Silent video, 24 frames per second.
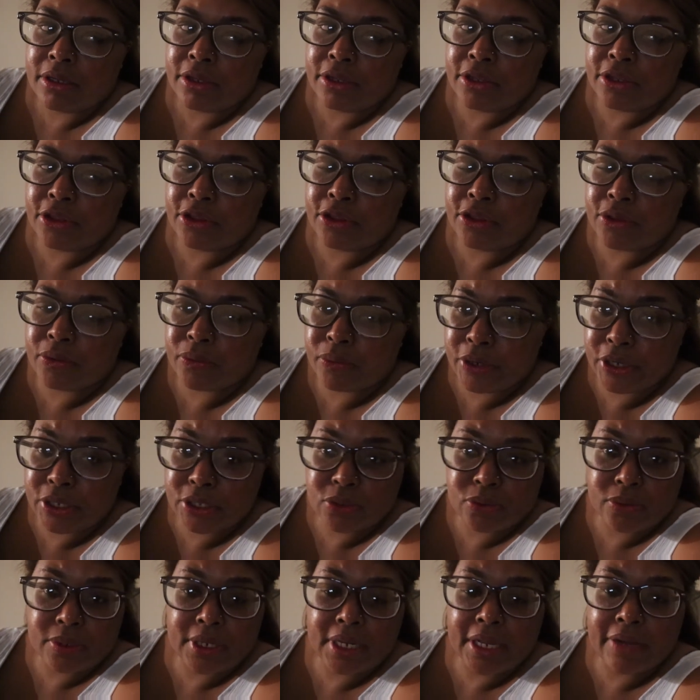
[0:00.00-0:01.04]
3
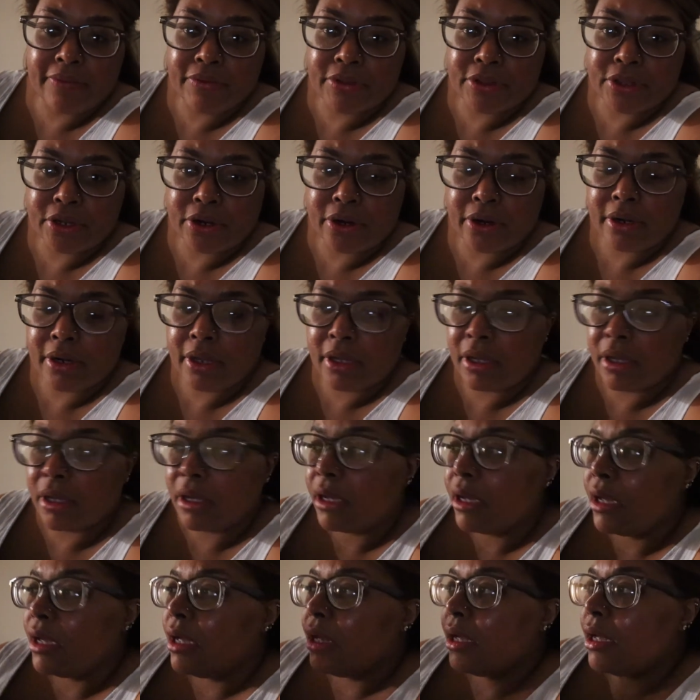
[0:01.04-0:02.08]
to
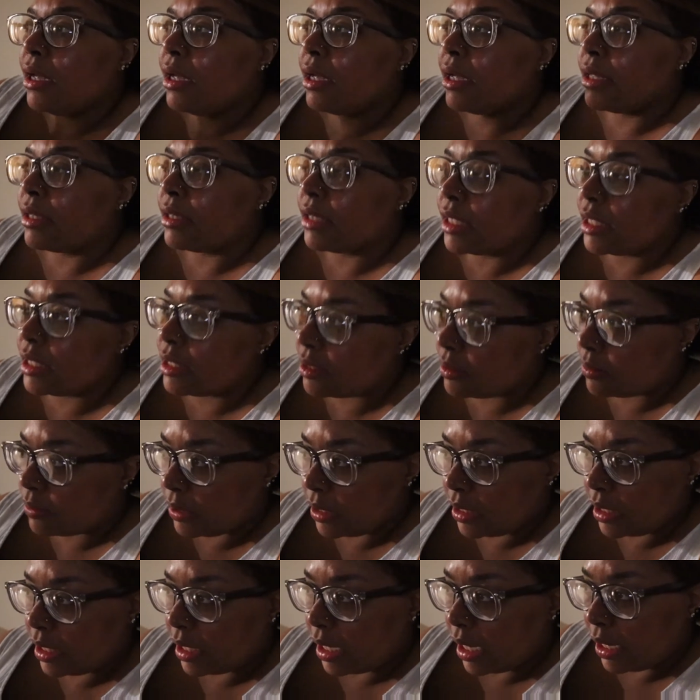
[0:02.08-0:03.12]
11.30. And this
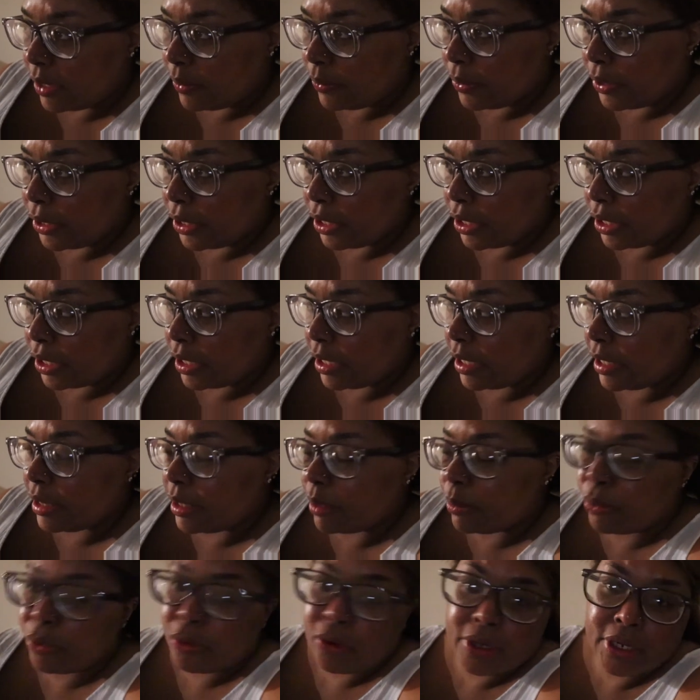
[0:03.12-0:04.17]
week I work
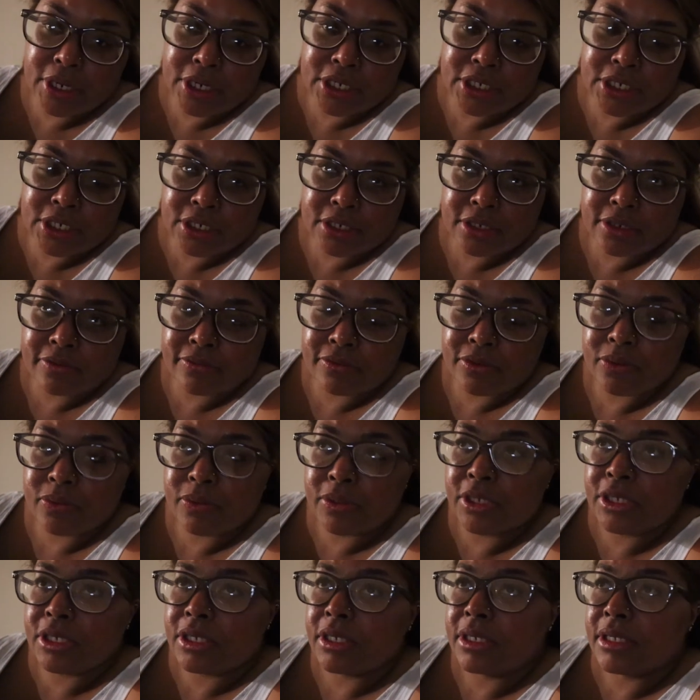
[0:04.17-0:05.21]
the morning shift,
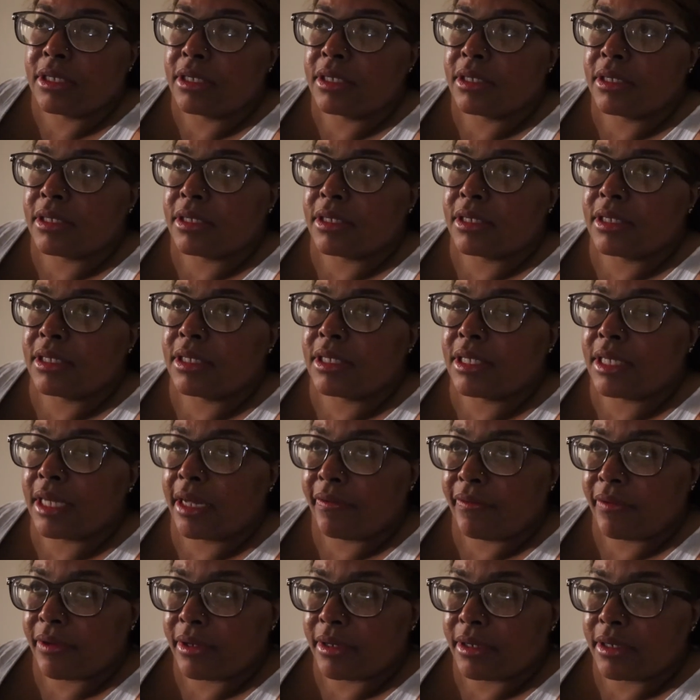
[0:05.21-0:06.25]
which is
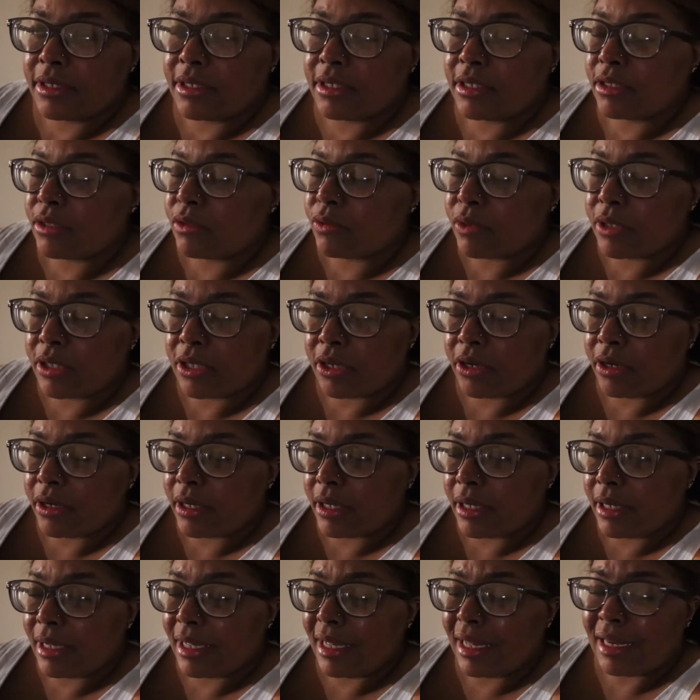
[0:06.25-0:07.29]
7 to
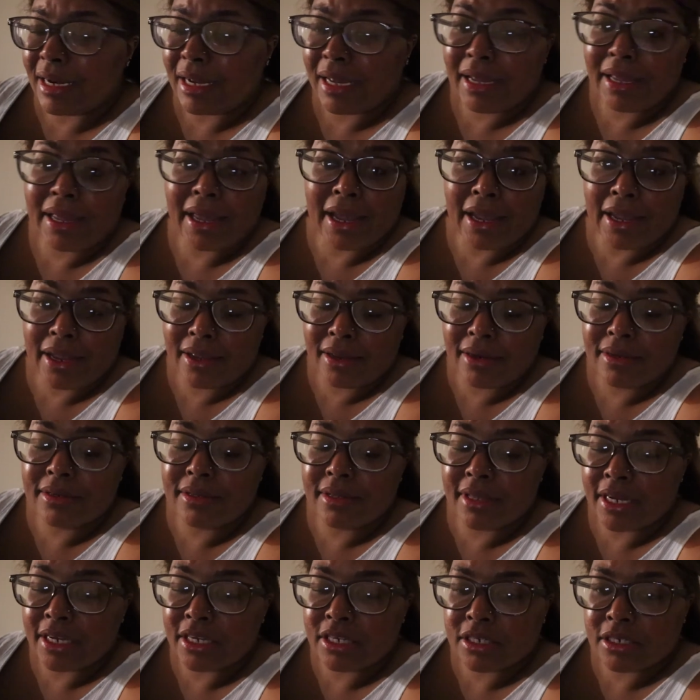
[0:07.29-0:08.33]
3.30. And I hate
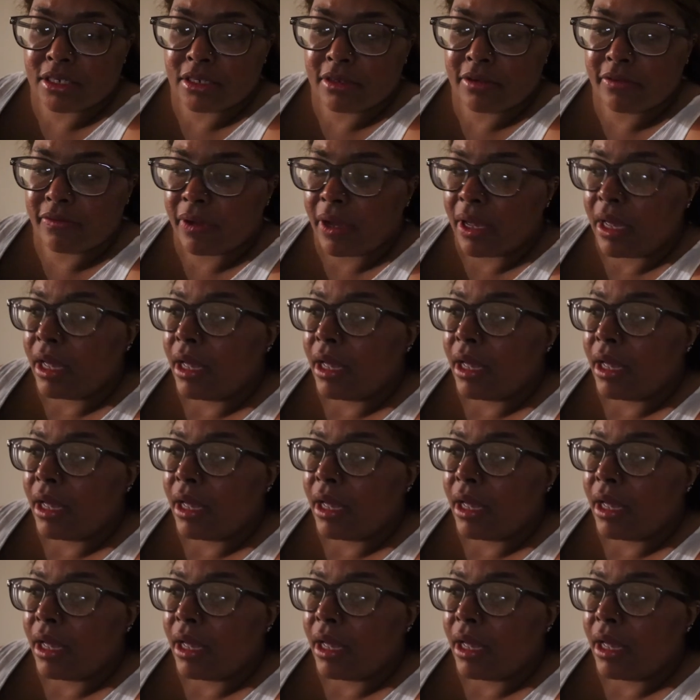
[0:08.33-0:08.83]
that shift.